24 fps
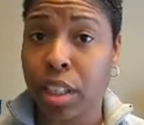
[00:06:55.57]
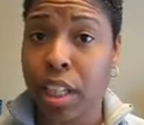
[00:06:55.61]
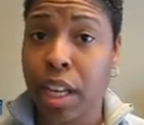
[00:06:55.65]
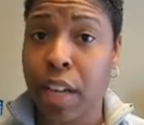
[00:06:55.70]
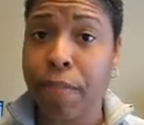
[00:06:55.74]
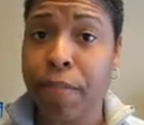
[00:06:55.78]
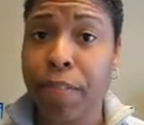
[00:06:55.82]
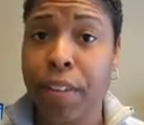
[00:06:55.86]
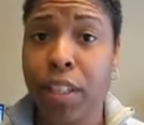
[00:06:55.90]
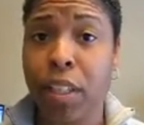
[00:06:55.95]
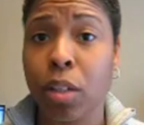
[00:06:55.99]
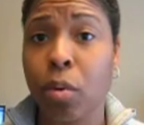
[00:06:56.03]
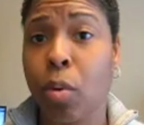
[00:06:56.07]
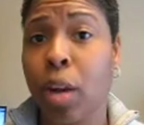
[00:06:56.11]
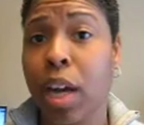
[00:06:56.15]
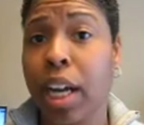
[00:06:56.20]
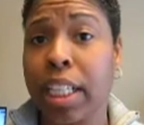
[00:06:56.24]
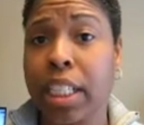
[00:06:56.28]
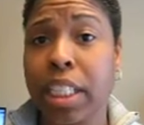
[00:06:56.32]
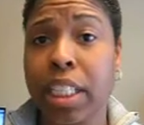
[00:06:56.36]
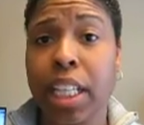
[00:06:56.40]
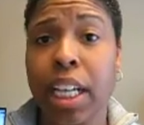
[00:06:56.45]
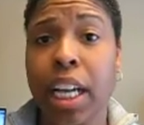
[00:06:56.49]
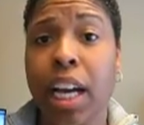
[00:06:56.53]

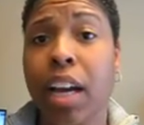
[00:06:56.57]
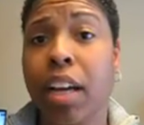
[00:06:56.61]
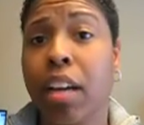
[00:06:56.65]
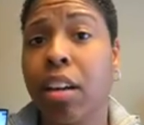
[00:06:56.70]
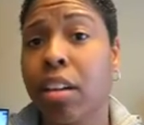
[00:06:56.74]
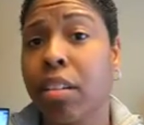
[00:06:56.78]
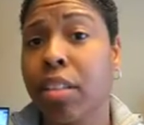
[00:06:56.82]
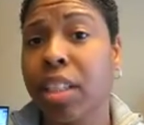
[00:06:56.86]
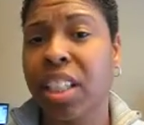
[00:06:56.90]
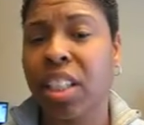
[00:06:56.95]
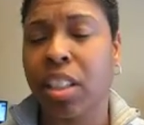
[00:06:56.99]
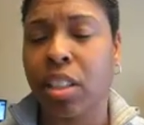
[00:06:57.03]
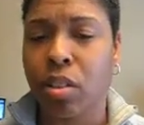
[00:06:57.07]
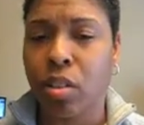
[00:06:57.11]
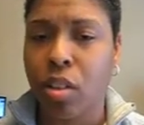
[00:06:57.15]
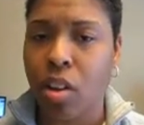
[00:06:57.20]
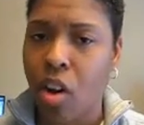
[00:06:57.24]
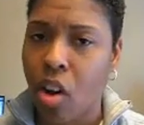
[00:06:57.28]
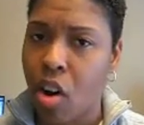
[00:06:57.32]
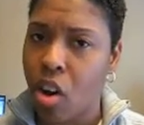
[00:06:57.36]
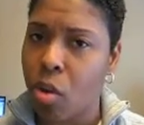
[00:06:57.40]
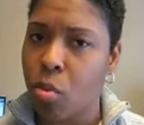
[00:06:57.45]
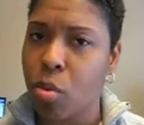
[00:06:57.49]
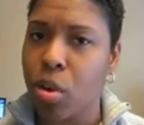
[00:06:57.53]
FLYGIRL,
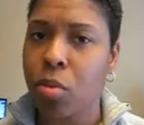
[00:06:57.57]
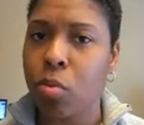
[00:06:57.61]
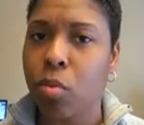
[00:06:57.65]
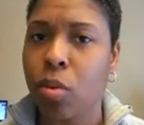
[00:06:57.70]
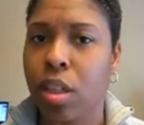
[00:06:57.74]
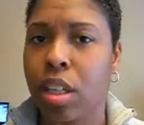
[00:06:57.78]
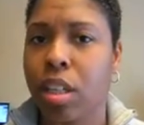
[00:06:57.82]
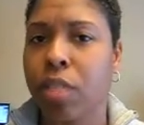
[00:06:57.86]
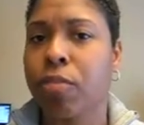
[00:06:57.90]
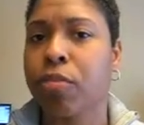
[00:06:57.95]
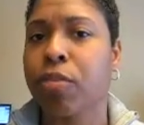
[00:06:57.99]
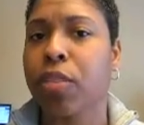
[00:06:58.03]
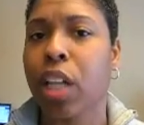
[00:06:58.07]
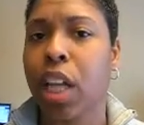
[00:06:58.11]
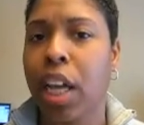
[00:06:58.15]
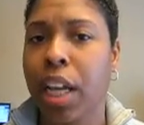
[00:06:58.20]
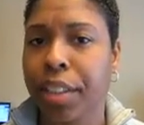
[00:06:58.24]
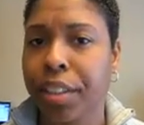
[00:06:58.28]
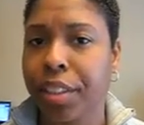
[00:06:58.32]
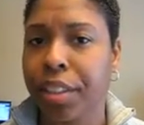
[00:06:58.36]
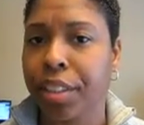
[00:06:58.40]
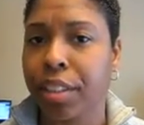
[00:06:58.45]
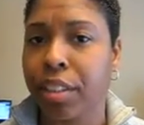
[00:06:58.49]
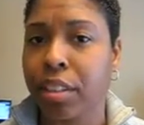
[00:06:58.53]
all one word,
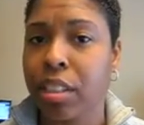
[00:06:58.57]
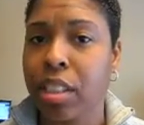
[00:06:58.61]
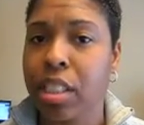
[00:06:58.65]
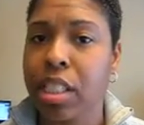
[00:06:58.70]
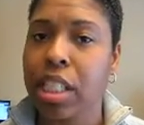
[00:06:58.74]
FLYGIRL,